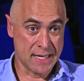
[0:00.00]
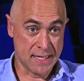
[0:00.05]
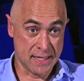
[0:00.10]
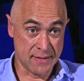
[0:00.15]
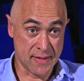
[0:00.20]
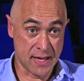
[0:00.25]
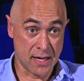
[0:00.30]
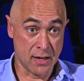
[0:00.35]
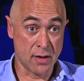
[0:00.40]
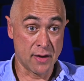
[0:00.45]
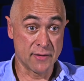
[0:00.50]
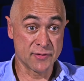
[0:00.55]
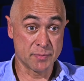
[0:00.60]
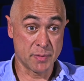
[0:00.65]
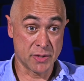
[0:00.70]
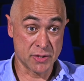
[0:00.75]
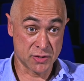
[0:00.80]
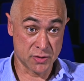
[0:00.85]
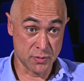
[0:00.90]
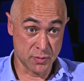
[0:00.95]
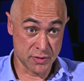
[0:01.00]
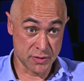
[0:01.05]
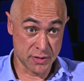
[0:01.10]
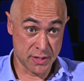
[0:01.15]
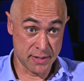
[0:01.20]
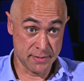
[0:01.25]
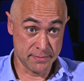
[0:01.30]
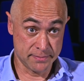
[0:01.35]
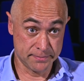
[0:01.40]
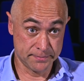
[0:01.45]
ended their lives by
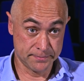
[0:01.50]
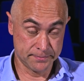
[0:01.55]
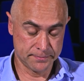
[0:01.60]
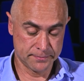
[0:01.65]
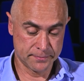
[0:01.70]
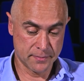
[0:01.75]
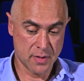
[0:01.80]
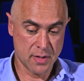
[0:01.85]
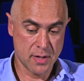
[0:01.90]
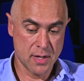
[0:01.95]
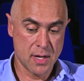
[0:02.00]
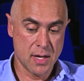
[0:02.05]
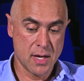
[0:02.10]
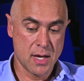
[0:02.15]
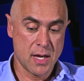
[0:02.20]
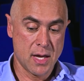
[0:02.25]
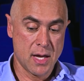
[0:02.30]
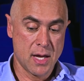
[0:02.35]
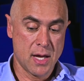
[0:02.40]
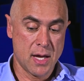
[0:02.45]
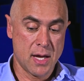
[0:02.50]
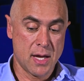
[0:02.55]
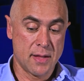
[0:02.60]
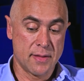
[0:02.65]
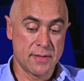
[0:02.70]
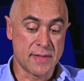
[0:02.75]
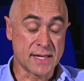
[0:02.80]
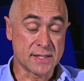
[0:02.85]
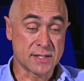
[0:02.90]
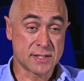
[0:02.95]
suicide.
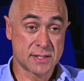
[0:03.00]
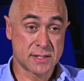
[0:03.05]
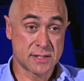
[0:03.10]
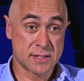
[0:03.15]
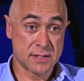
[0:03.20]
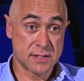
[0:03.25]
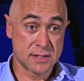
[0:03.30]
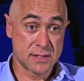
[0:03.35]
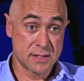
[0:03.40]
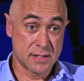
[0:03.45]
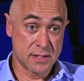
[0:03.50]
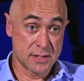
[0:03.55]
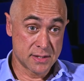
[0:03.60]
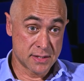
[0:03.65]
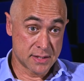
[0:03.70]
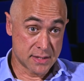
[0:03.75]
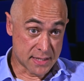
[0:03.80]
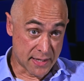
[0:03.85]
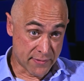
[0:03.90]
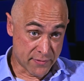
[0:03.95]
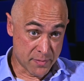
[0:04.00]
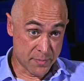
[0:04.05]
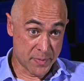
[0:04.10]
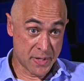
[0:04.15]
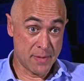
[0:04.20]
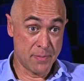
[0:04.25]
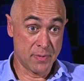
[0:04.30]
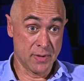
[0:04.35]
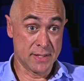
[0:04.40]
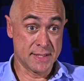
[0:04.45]
That's seven
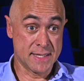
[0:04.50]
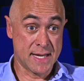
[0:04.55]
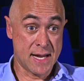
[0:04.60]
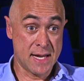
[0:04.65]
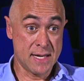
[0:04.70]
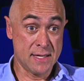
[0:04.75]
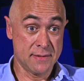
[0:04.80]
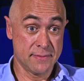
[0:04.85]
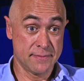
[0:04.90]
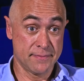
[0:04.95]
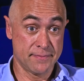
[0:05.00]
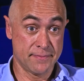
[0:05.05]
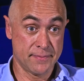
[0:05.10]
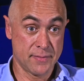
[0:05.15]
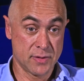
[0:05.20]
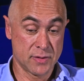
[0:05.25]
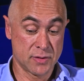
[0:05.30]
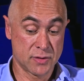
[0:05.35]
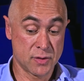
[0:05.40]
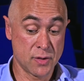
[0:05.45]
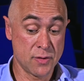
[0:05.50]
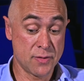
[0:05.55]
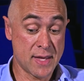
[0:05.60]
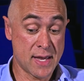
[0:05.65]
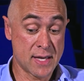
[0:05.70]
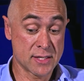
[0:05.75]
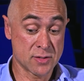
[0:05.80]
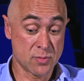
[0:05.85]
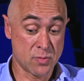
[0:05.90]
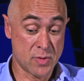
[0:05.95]
people a day.
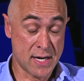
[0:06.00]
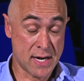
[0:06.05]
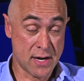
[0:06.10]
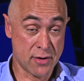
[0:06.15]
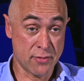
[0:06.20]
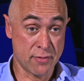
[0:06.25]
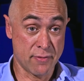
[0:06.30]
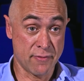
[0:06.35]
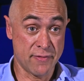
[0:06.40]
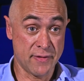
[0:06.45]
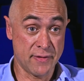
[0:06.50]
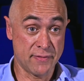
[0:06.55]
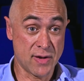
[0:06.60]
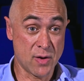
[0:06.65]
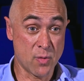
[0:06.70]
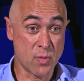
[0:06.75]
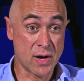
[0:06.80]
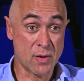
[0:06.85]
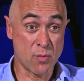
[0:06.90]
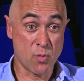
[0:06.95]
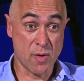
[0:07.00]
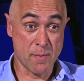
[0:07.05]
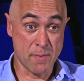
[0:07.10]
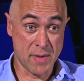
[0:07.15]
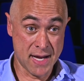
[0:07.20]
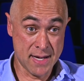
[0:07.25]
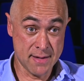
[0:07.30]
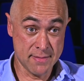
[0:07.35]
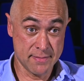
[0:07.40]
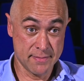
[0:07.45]
2,151 were
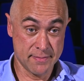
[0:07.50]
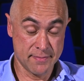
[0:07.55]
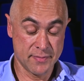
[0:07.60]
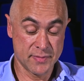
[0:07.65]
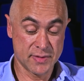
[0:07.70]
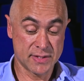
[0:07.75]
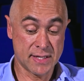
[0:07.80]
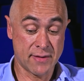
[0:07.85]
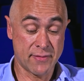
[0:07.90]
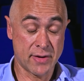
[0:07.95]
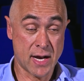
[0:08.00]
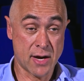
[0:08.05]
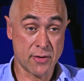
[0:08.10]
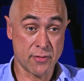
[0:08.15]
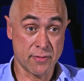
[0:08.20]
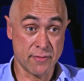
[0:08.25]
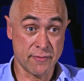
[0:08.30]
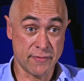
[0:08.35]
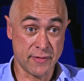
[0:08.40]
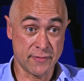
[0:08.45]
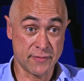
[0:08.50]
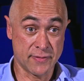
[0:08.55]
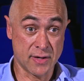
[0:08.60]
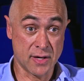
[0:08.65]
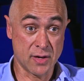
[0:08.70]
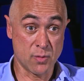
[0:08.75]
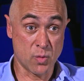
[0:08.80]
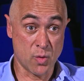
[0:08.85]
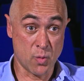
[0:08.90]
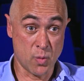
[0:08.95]
men,
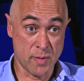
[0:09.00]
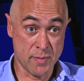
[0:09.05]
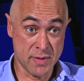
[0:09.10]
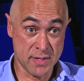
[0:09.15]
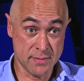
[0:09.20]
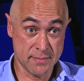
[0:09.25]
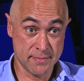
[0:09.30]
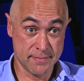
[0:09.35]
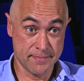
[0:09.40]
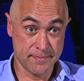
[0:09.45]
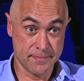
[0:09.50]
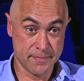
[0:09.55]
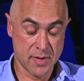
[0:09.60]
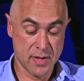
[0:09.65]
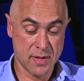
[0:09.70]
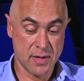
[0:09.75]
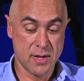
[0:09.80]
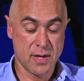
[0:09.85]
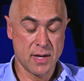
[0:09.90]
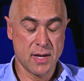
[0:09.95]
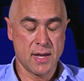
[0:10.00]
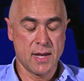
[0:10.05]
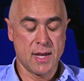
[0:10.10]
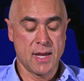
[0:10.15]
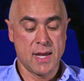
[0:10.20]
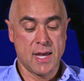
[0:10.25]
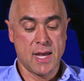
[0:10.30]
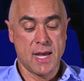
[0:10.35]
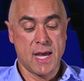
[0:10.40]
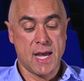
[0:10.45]
715 were
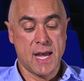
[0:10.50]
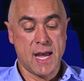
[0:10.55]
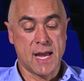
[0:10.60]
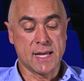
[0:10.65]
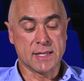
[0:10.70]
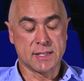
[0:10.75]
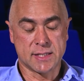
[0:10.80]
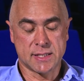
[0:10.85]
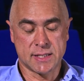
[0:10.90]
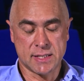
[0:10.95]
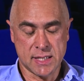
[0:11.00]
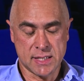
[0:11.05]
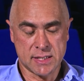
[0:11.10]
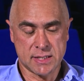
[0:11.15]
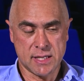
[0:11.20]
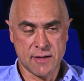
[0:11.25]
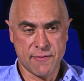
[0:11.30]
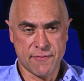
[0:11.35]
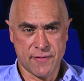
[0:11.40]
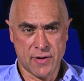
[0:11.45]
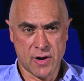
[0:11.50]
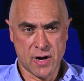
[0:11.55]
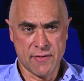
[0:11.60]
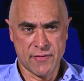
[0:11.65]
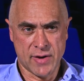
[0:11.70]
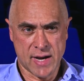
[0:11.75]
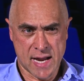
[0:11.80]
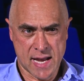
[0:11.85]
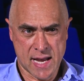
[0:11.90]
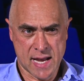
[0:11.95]
women, and
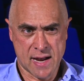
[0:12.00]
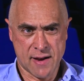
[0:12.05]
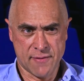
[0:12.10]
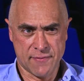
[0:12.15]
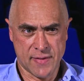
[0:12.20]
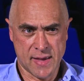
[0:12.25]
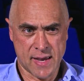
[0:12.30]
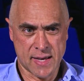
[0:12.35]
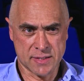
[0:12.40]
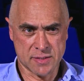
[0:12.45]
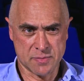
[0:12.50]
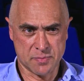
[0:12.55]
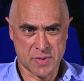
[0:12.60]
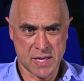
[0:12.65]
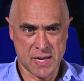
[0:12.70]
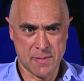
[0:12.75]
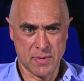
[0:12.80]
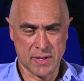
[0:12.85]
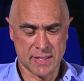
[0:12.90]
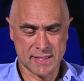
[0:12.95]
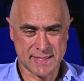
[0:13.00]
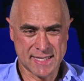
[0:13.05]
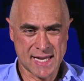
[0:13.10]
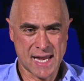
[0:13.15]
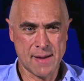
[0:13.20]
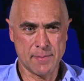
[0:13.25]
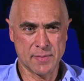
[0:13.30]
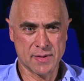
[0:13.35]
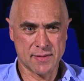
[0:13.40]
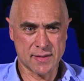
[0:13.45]
65,500 people
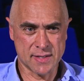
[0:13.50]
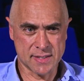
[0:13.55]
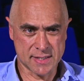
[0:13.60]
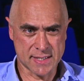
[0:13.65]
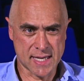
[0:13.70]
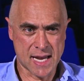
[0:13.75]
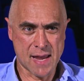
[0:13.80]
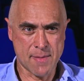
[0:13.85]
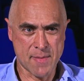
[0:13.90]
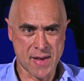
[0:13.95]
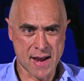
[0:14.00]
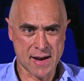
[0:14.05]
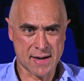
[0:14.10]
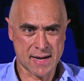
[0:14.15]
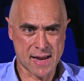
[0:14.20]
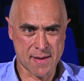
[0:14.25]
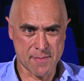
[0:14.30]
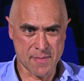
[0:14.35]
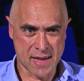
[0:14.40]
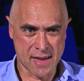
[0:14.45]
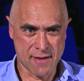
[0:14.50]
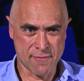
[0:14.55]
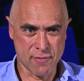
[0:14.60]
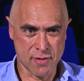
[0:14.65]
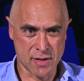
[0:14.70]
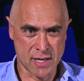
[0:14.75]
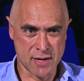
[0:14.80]
attempt the same outcome every